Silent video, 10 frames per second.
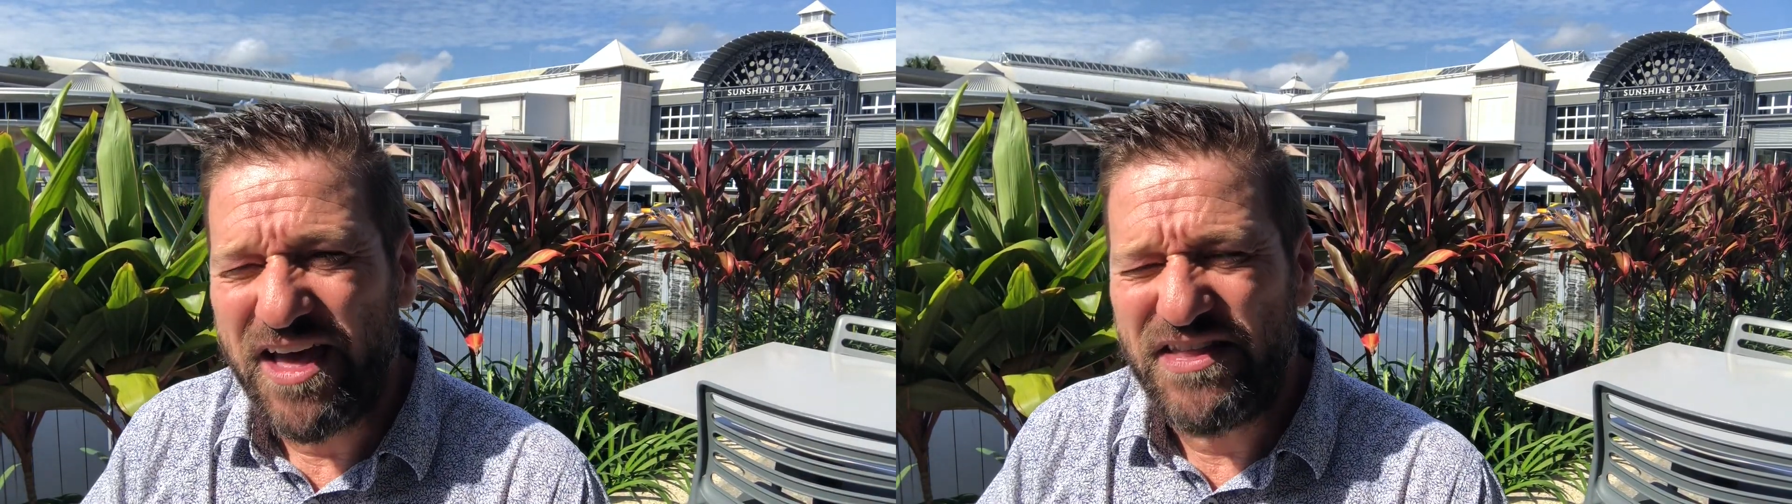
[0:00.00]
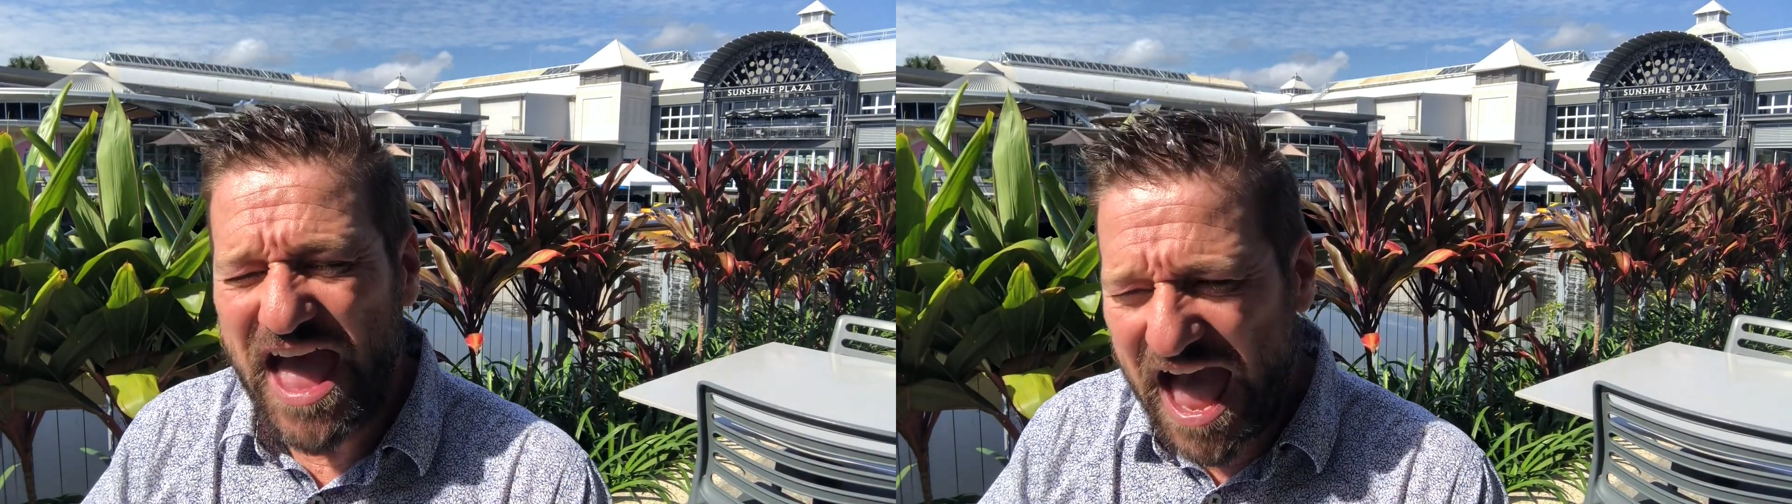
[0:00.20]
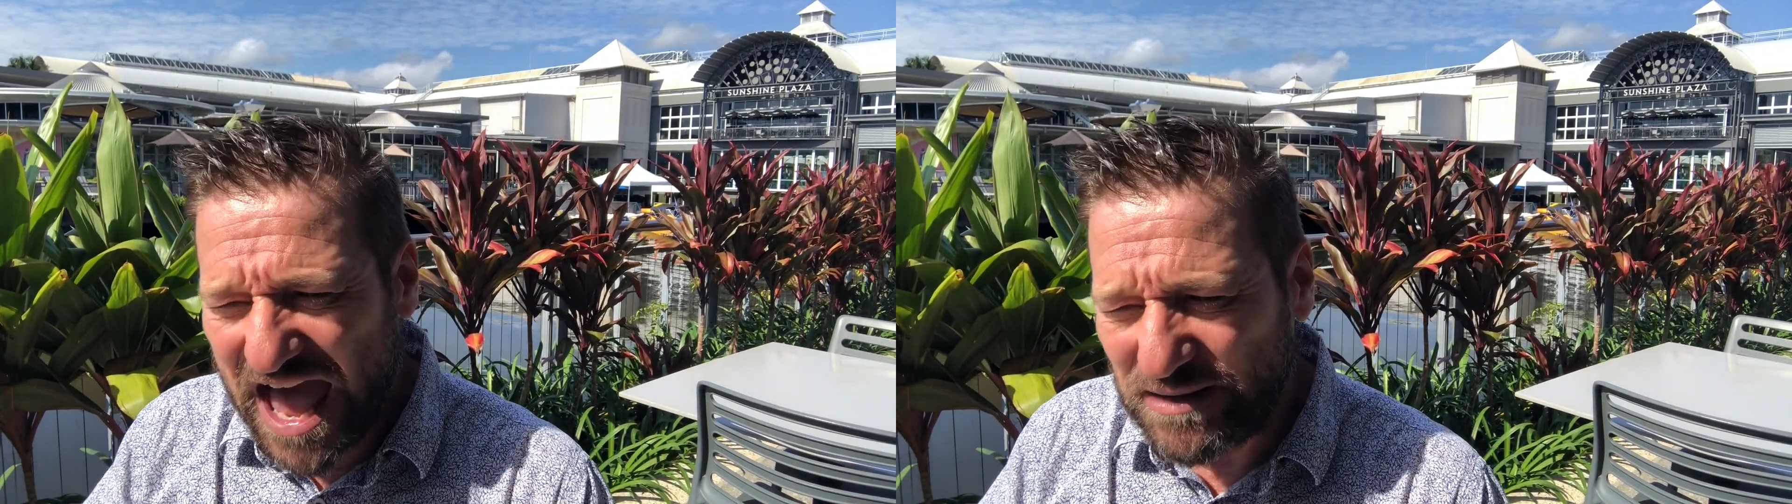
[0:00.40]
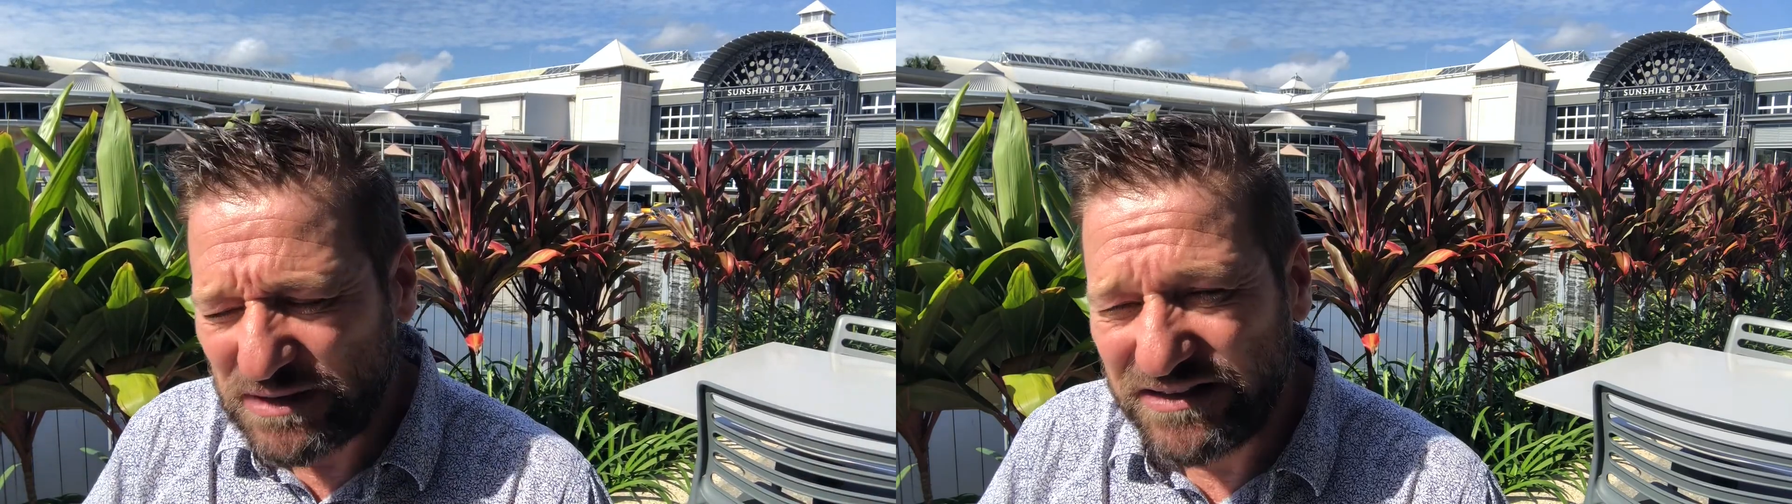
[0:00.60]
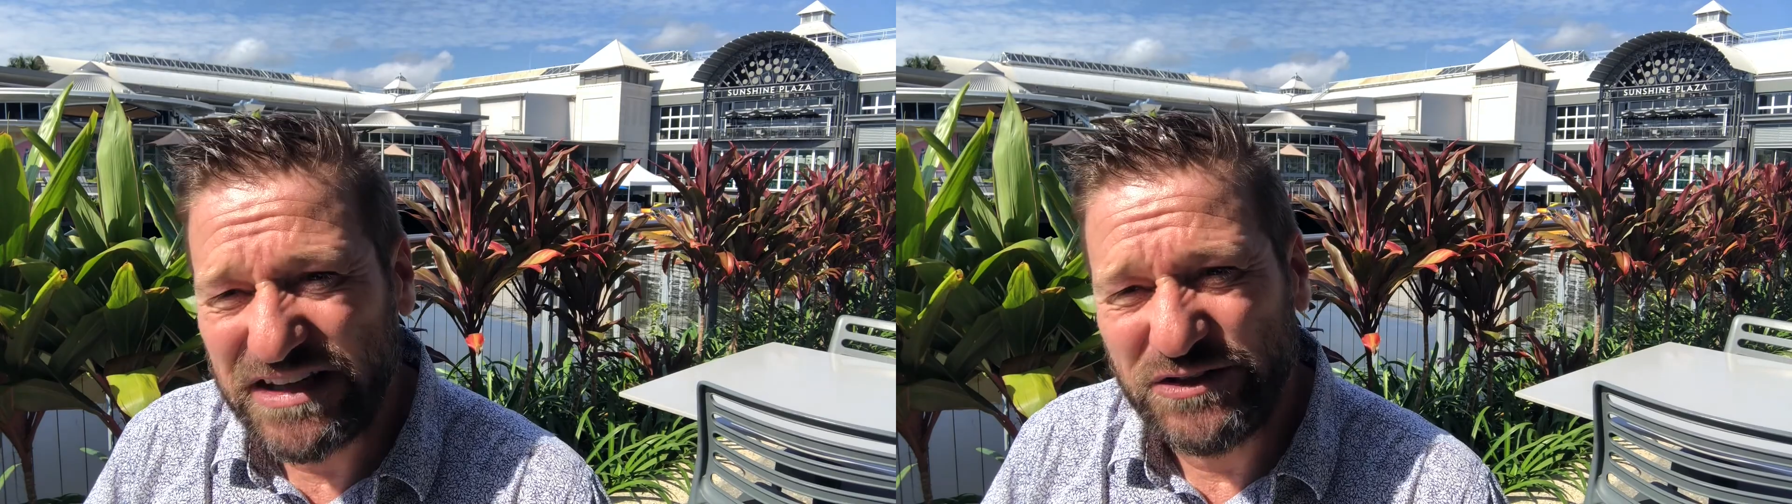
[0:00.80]
they're
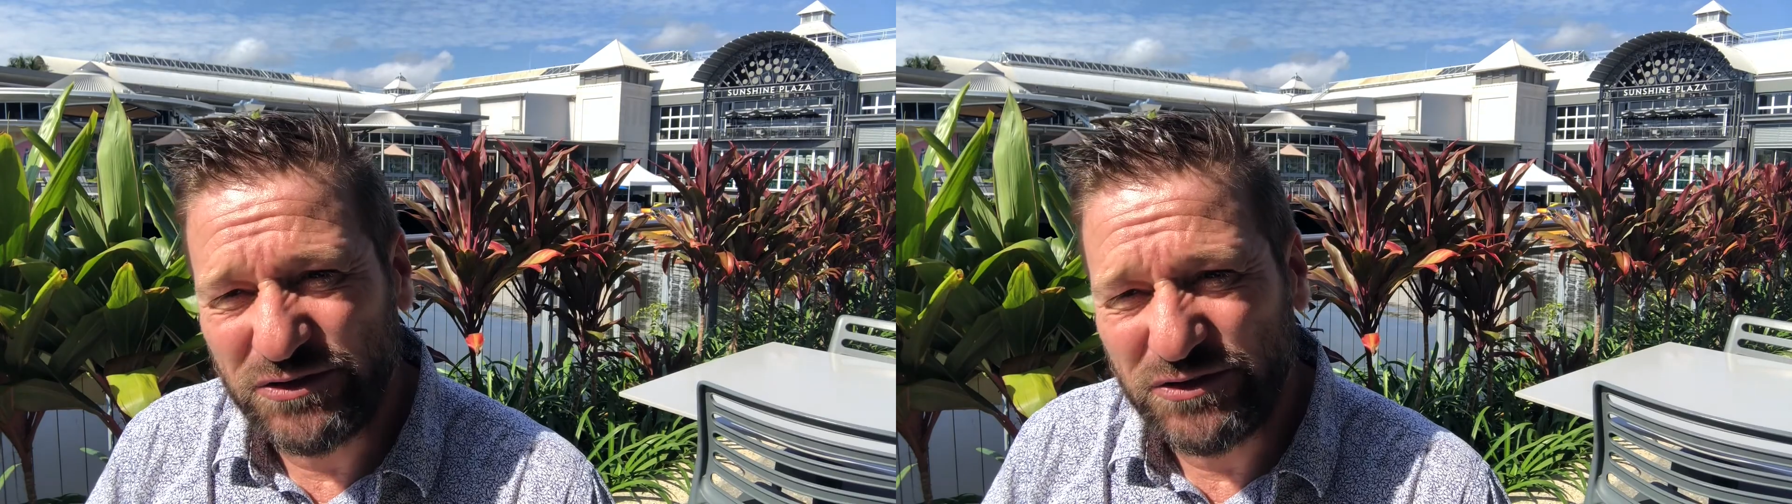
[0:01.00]
adamant they do